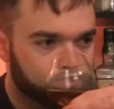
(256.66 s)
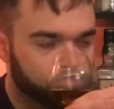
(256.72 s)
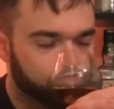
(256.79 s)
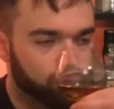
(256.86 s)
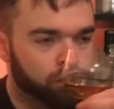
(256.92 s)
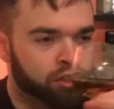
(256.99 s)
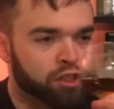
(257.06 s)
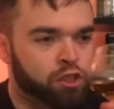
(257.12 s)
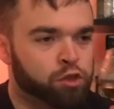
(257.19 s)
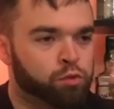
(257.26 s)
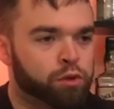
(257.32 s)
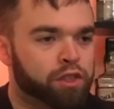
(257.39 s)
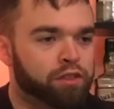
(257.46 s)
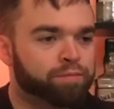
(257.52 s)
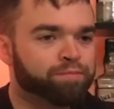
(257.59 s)
Really
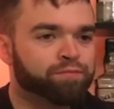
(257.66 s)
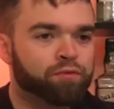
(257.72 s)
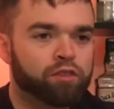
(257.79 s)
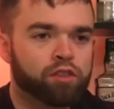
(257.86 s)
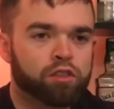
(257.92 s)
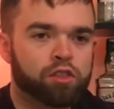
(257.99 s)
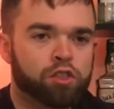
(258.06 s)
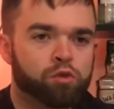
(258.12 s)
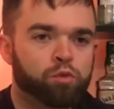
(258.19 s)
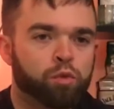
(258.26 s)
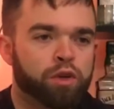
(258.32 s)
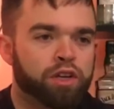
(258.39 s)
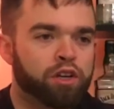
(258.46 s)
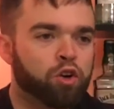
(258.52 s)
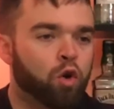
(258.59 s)
sweet
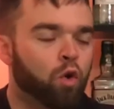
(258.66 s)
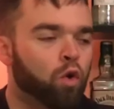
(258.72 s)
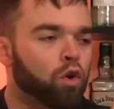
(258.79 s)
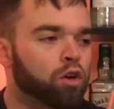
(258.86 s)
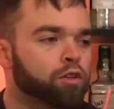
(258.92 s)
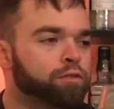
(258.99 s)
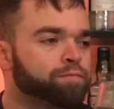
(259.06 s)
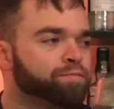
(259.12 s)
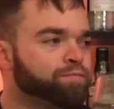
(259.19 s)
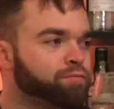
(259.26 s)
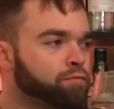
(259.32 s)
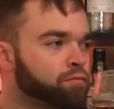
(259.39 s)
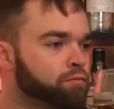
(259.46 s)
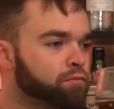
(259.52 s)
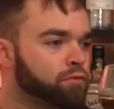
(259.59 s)
corn,
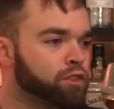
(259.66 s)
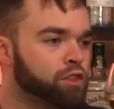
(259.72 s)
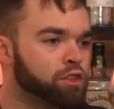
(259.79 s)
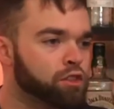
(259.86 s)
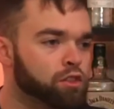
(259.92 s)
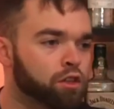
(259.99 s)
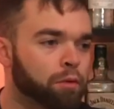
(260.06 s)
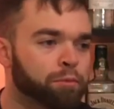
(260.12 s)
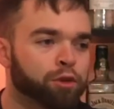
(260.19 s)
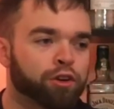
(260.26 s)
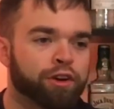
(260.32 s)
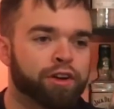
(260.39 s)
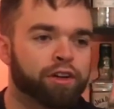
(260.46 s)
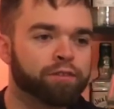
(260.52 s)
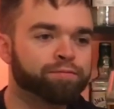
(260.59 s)

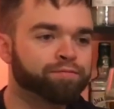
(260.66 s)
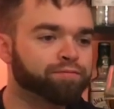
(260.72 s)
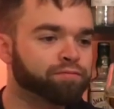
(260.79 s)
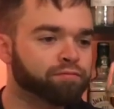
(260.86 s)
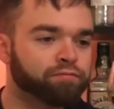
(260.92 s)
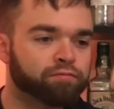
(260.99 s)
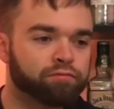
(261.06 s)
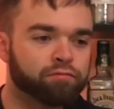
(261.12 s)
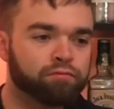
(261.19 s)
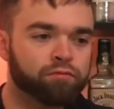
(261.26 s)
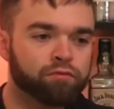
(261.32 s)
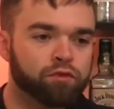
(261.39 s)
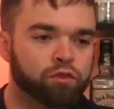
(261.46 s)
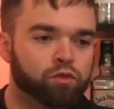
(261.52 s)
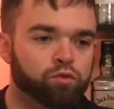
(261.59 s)
summery,
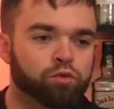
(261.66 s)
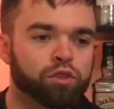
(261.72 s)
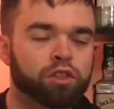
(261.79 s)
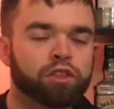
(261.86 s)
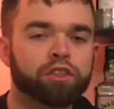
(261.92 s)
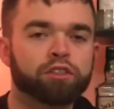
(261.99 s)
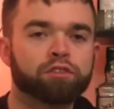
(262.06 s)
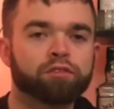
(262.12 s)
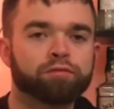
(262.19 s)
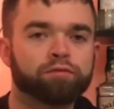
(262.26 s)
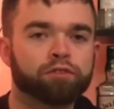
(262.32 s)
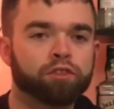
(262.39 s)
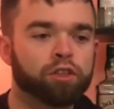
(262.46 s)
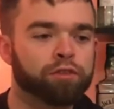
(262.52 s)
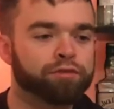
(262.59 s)
really
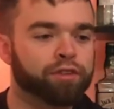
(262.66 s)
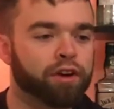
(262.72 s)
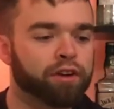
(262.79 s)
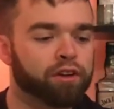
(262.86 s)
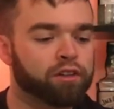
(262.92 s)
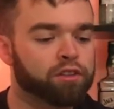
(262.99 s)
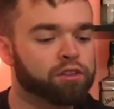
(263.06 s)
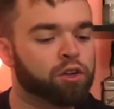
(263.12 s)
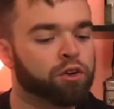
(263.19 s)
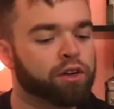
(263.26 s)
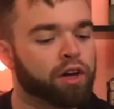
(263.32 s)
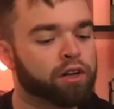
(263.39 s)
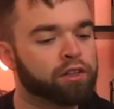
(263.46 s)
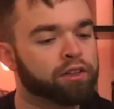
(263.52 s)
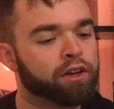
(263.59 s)
good fragrance going
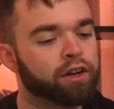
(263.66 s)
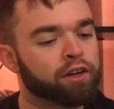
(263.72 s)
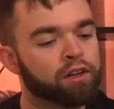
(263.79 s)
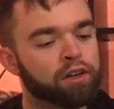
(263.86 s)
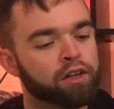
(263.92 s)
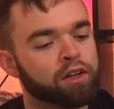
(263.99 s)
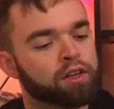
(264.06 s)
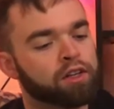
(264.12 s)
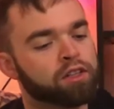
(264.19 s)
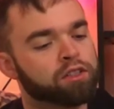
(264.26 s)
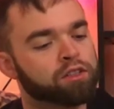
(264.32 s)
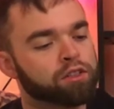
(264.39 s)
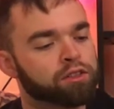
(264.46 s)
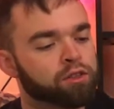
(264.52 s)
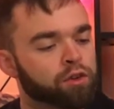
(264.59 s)
on in there.
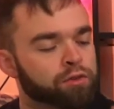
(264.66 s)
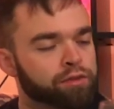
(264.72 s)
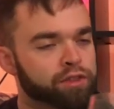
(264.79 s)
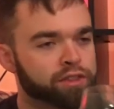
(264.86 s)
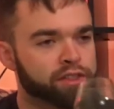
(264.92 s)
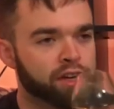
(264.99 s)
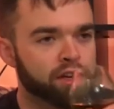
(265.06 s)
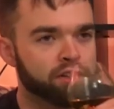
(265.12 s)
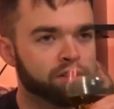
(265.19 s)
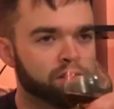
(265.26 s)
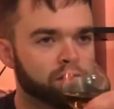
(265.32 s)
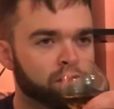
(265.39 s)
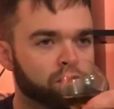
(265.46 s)
So let's go in for the taste.